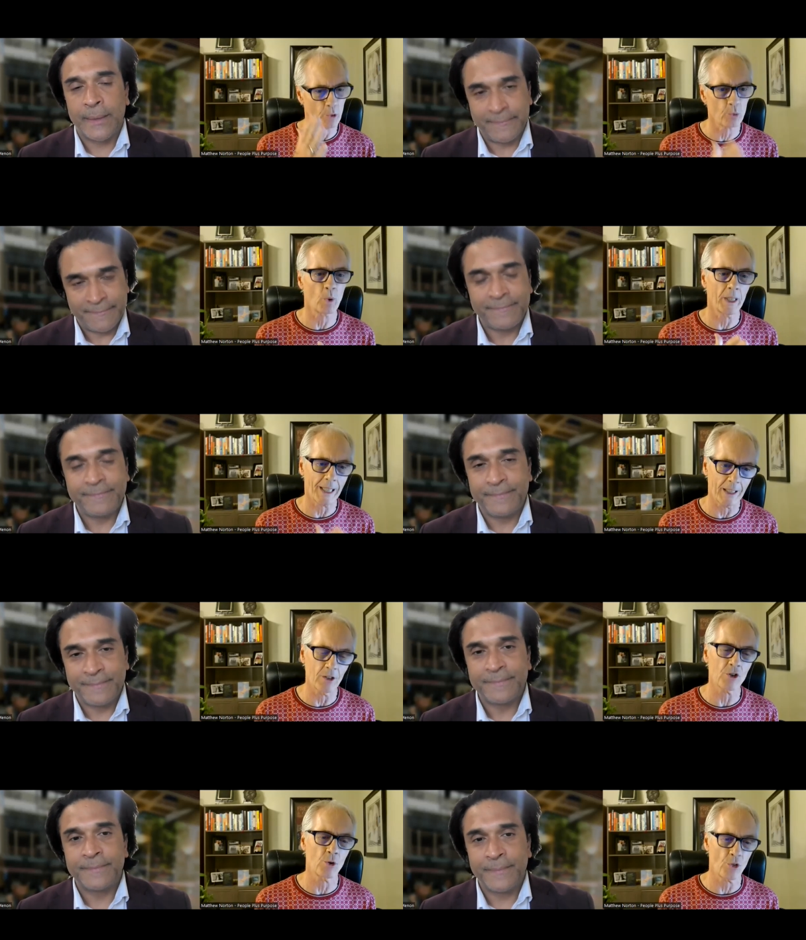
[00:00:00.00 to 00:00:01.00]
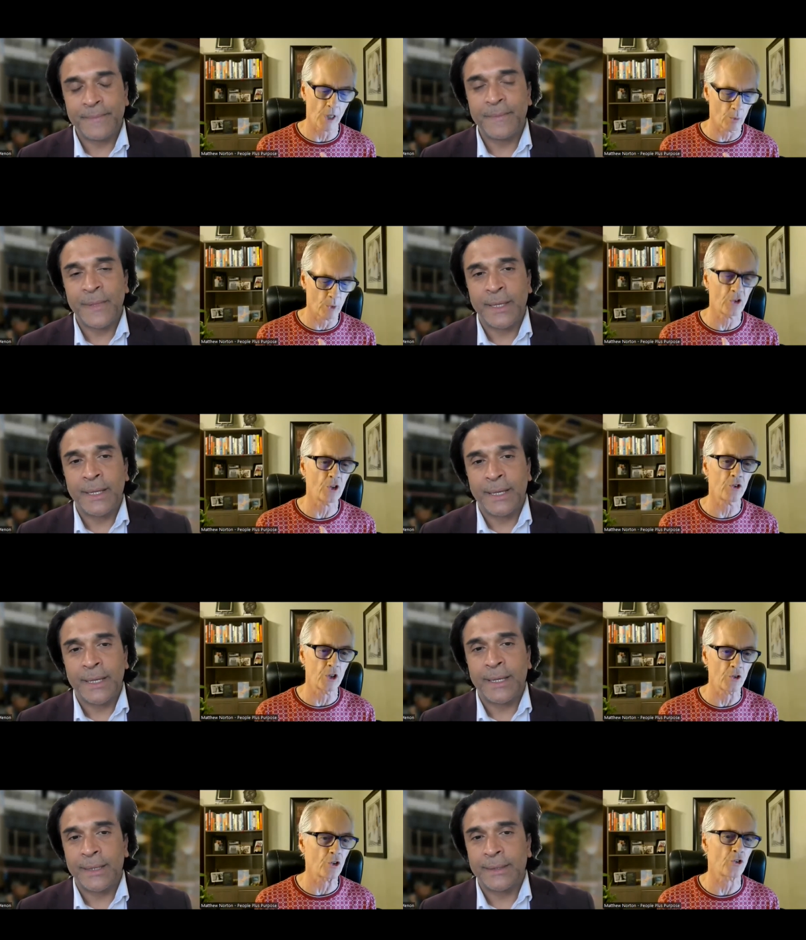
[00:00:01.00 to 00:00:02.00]
Speaker 1: it was running into th-
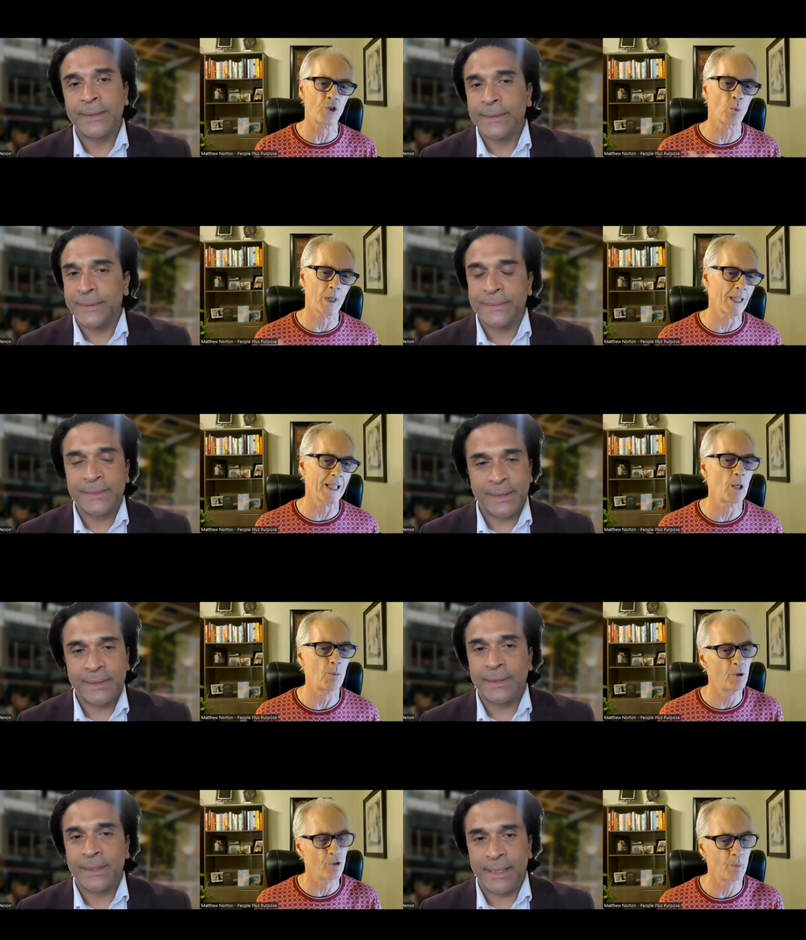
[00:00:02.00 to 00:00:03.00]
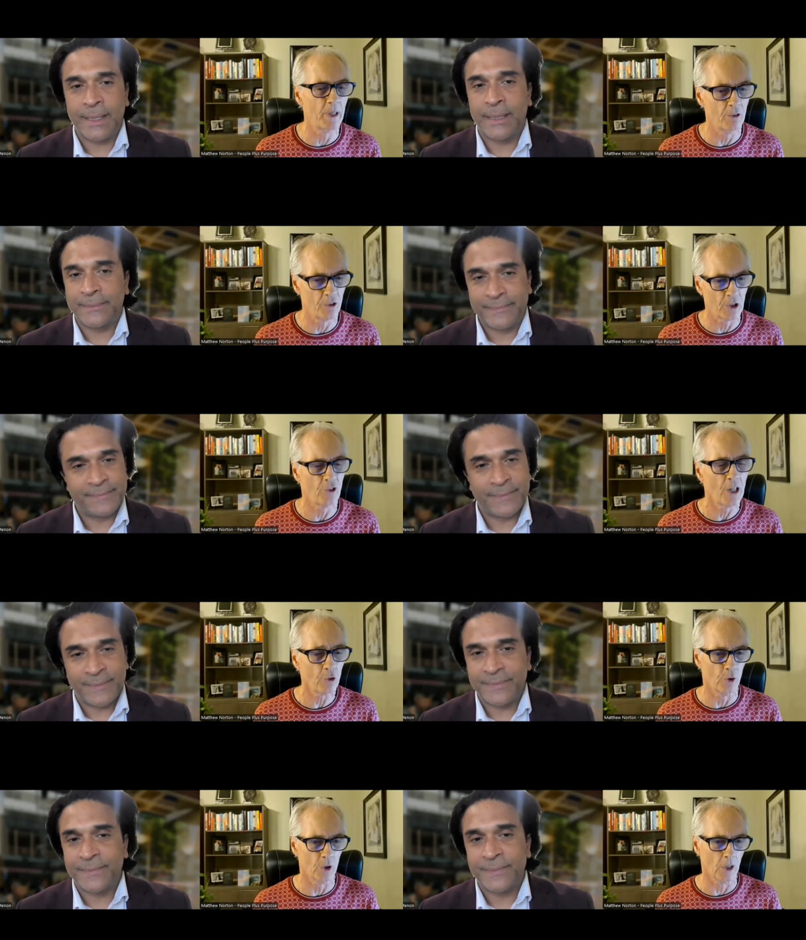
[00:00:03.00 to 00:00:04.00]
resistances that were going to keep you from being
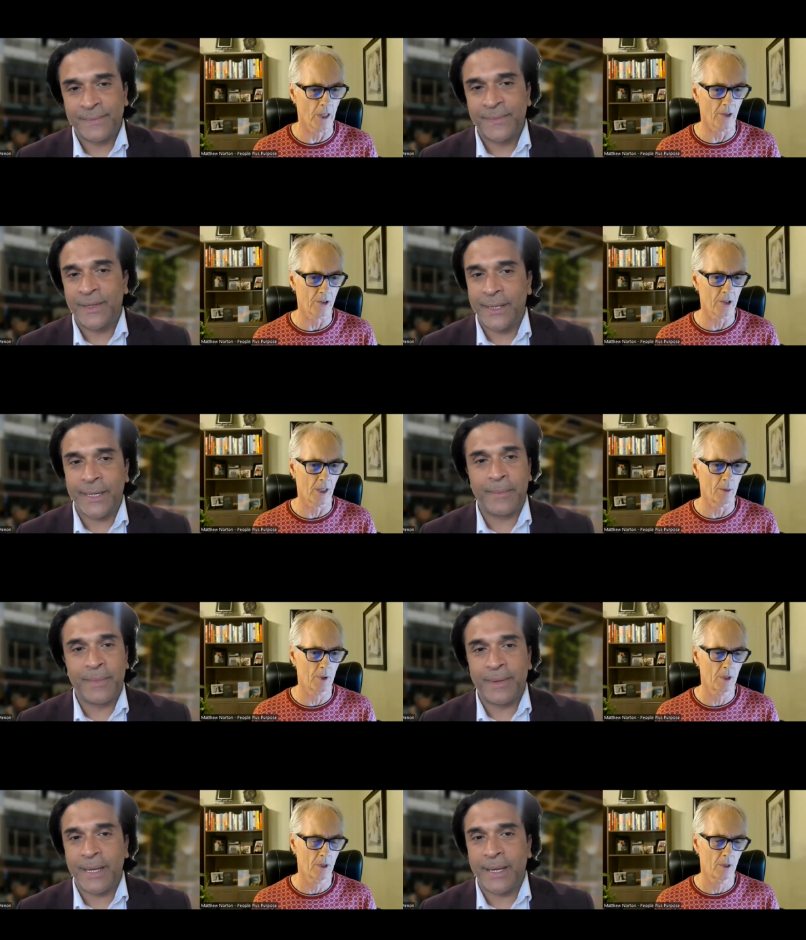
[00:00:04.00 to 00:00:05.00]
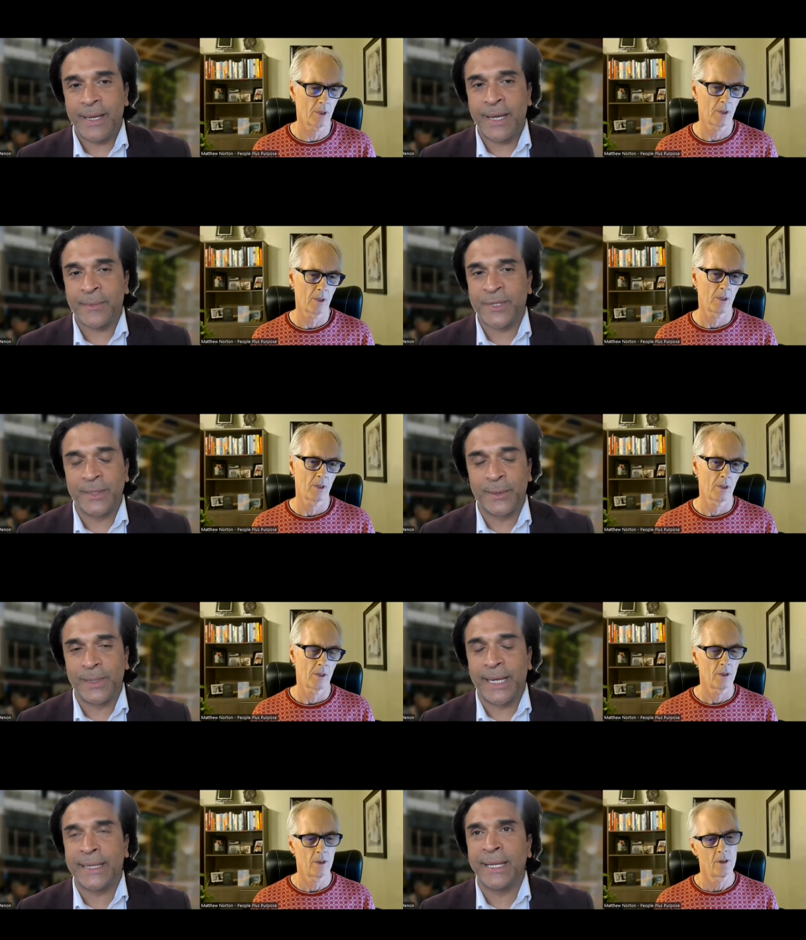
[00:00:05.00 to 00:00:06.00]
successful a lot of the time. Yeah,
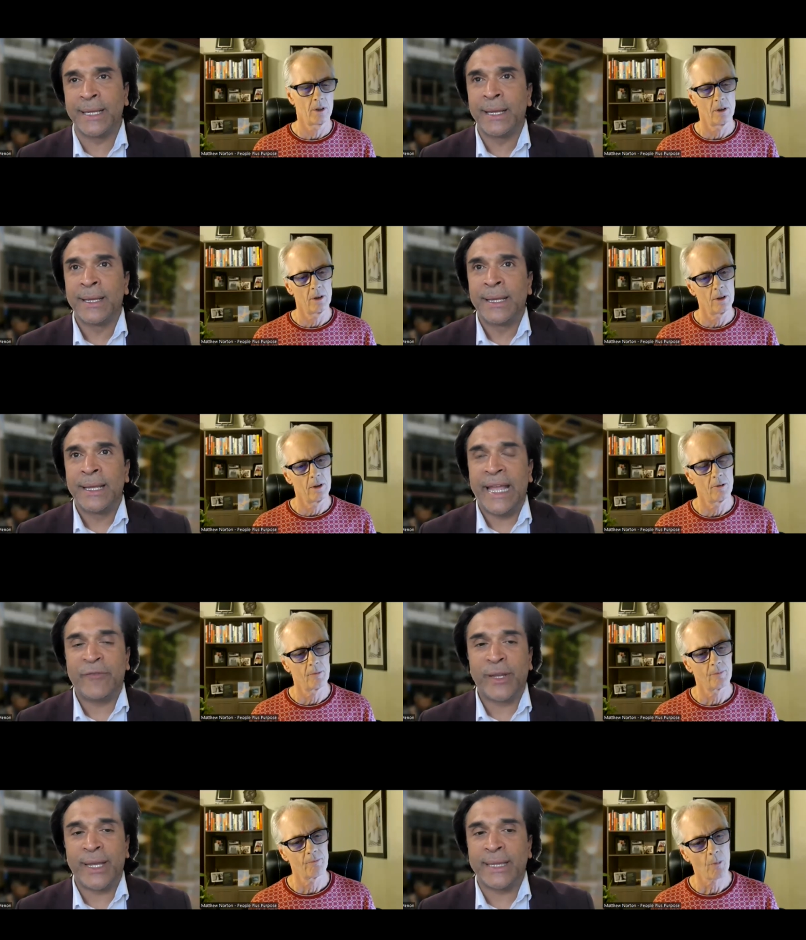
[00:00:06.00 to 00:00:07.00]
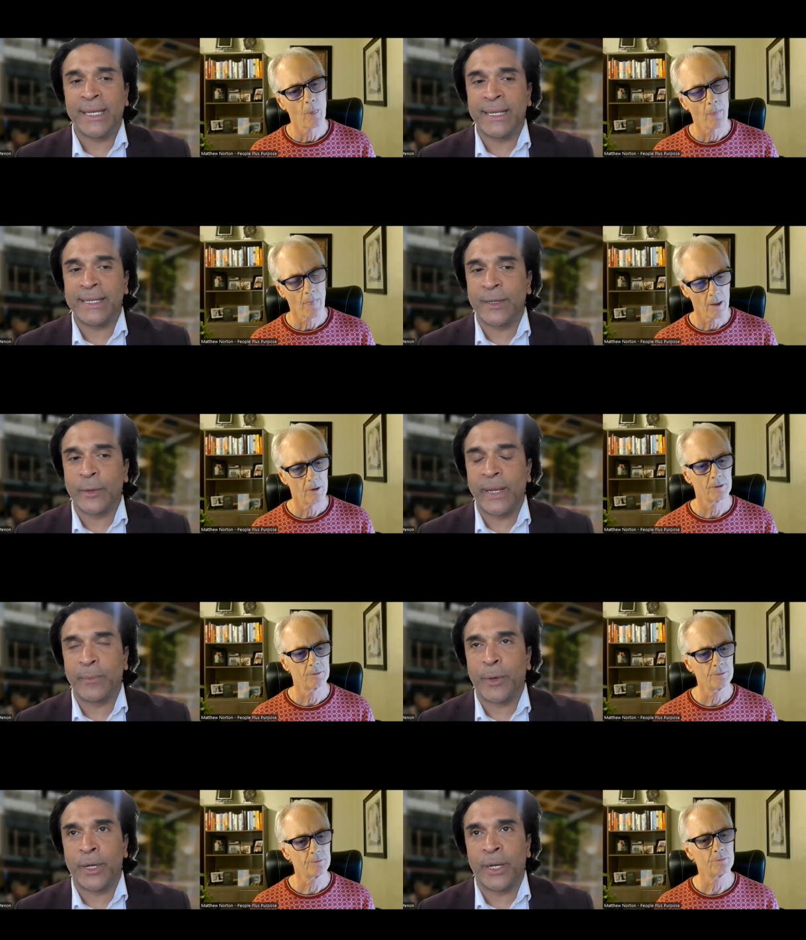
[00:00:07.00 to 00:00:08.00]
absolutely, I
Speaker 2: think Every, I think that's a great
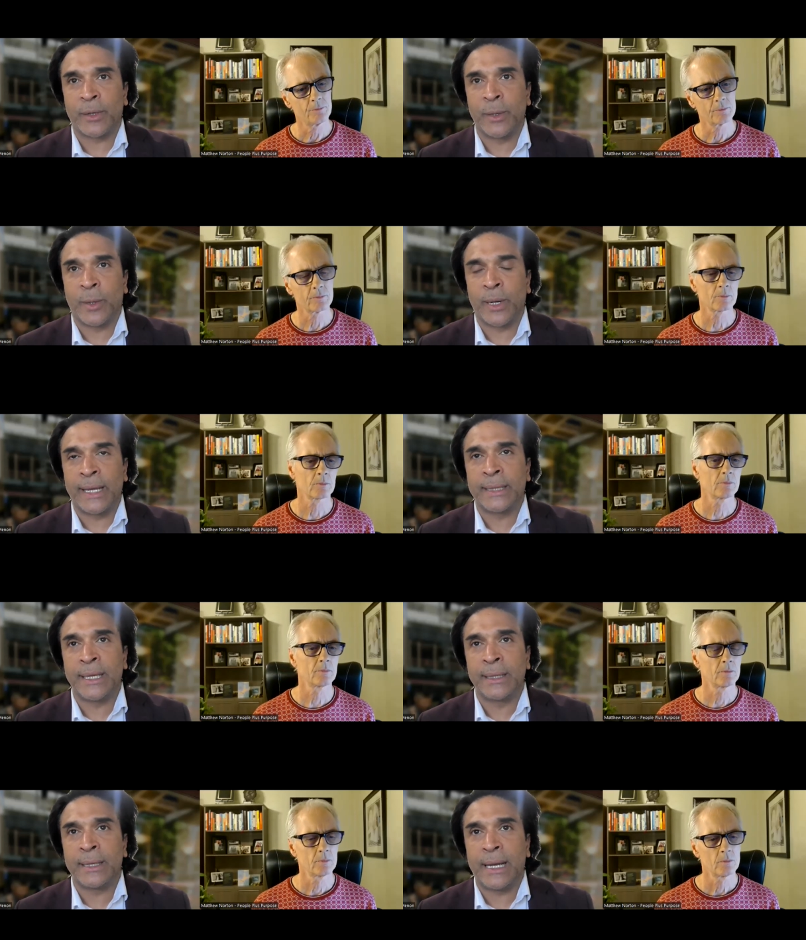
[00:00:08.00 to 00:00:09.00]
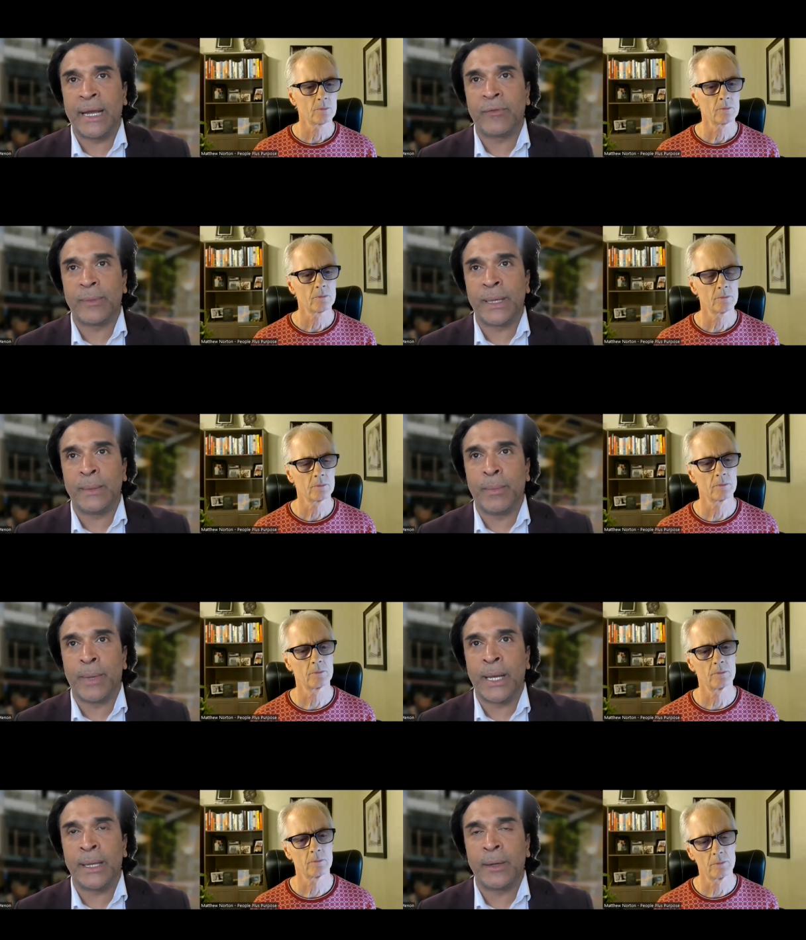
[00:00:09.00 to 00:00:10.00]
point, Dr. Norton. I think I, in
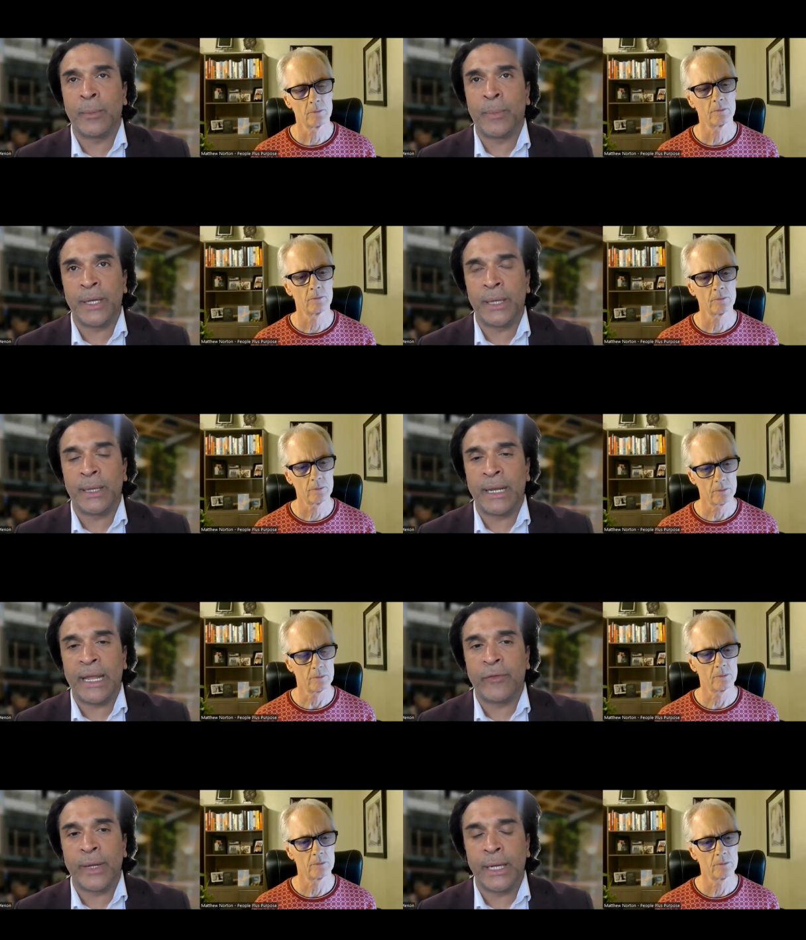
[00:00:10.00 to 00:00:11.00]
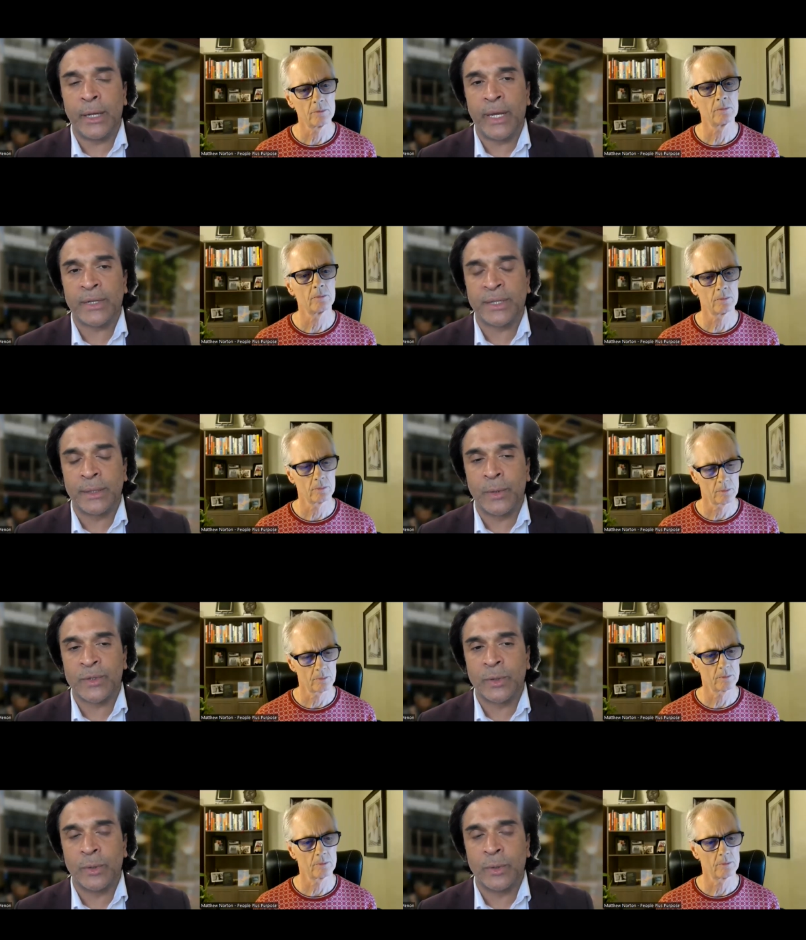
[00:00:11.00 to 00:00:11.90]
my opinion, every innovation goes